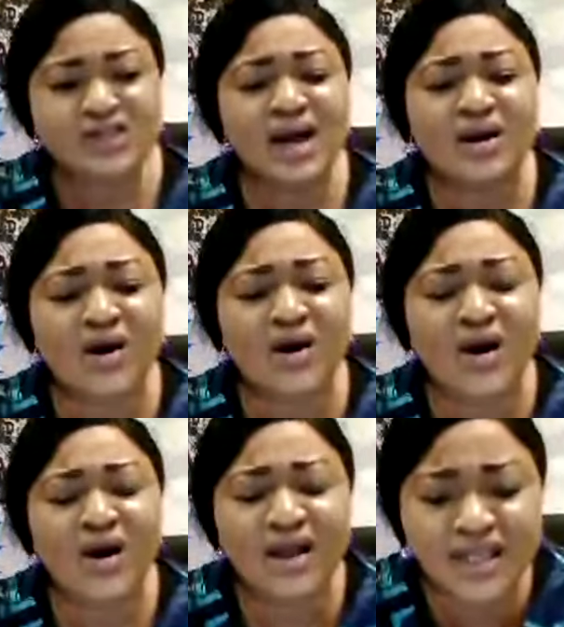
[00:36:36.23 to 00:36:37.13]
As you're
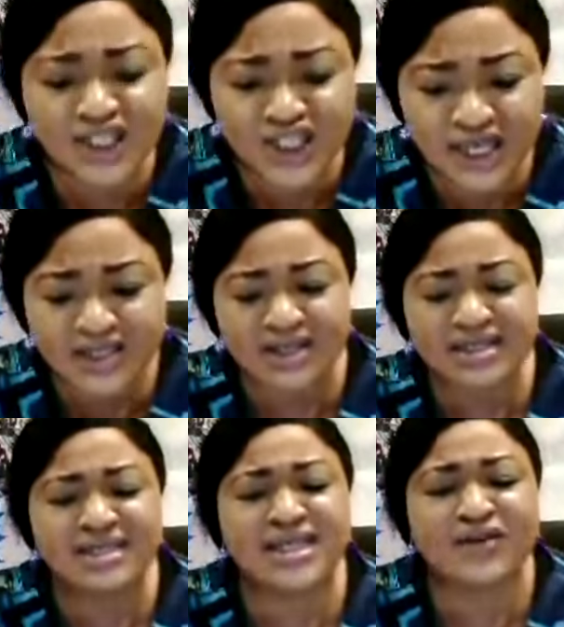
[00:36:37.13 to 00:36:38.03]
calling Jesus,
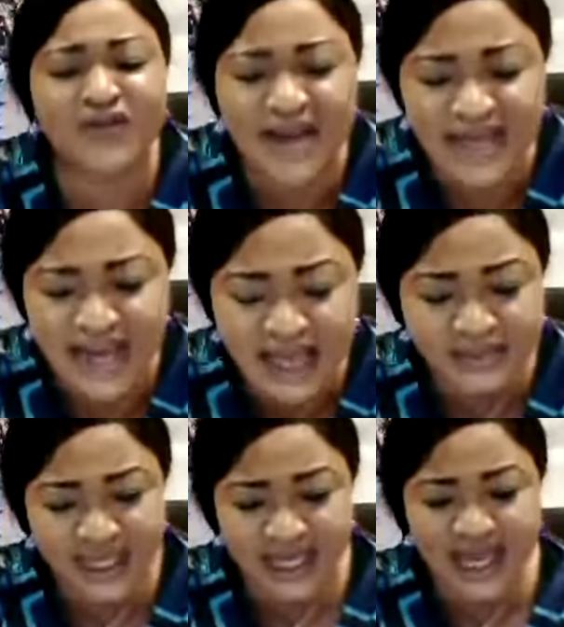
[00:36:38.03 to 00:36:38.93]
the different
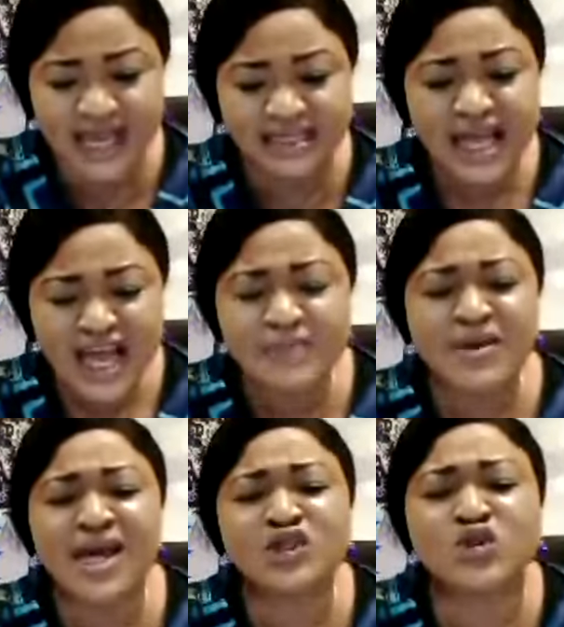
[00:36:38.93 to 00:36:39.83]
names he is,
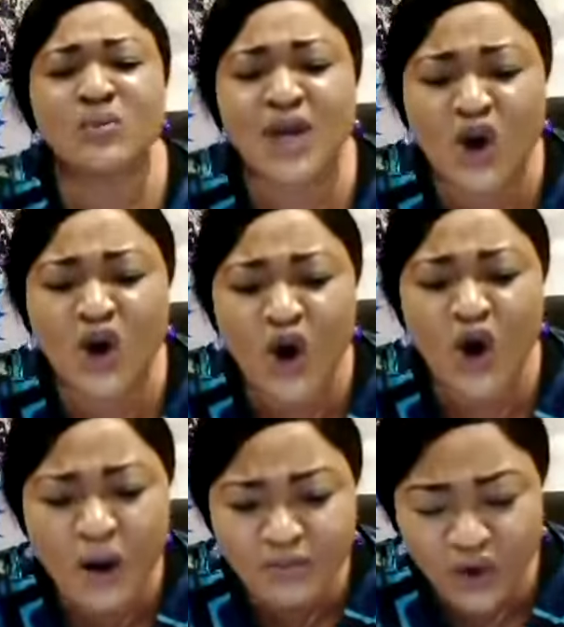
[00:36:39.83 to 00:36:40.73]
he begins to
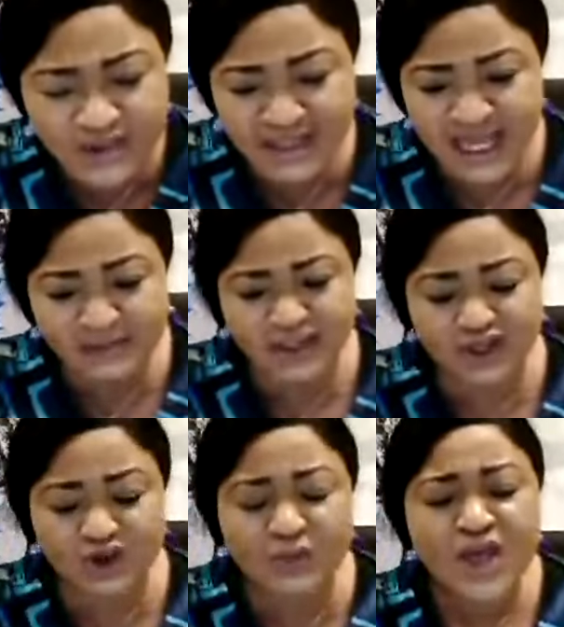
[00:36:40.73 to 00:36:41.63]
become those names
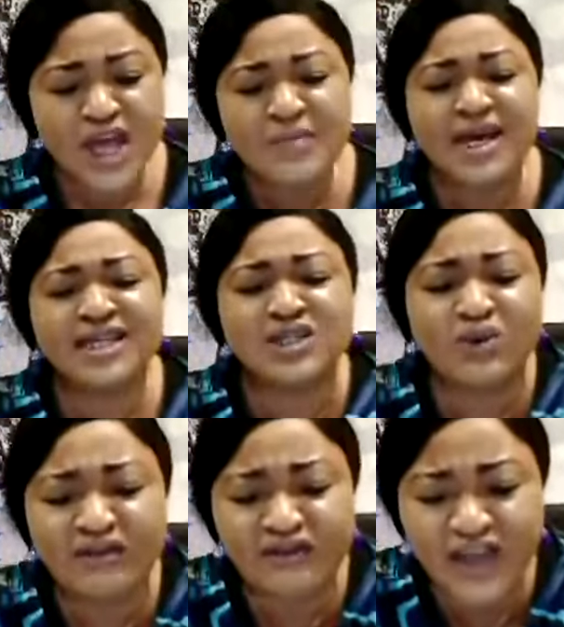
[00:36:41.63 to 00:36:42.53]
to you. He begins
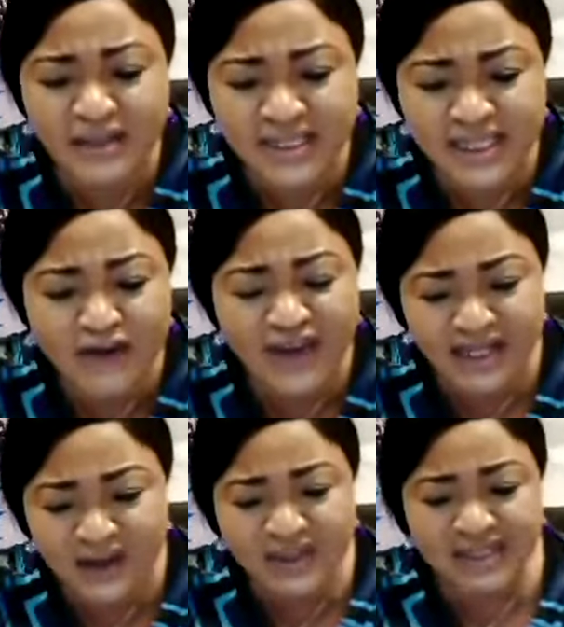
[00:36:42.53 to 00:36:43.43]
to reveal
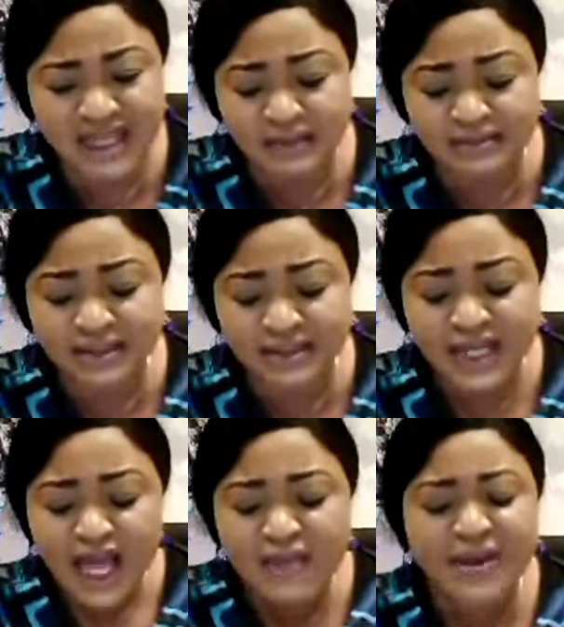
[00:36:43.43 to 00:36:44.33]
himself in those names.
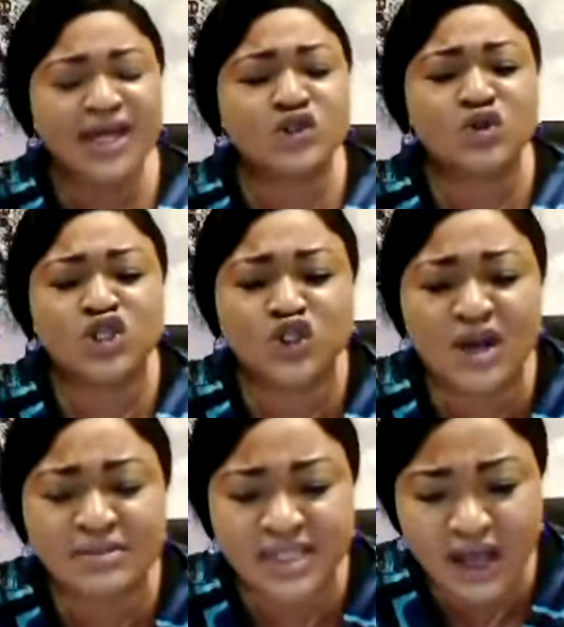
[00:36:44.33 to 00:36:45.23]
He begins to show
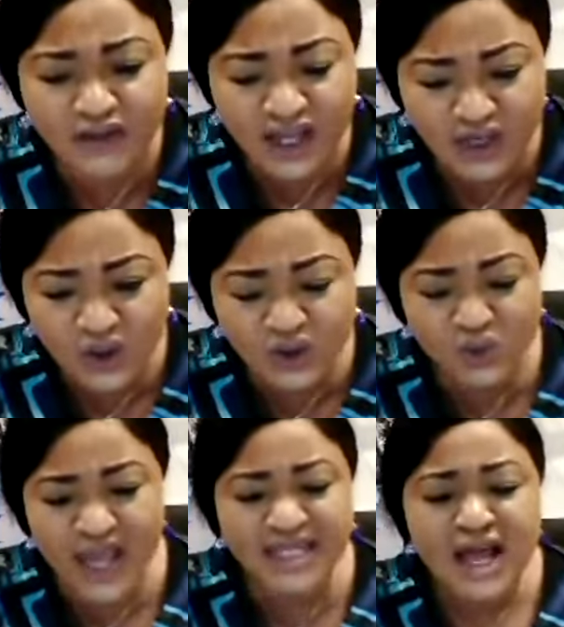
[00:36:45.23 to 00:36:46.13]
himself in
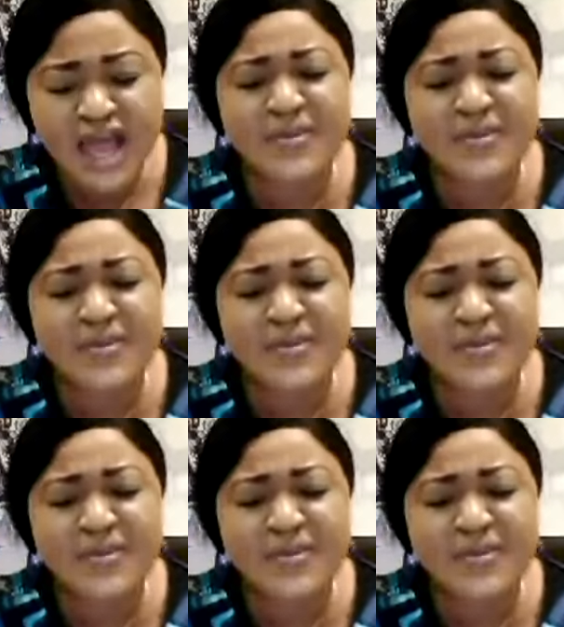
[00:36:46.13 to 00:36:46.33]
those ways.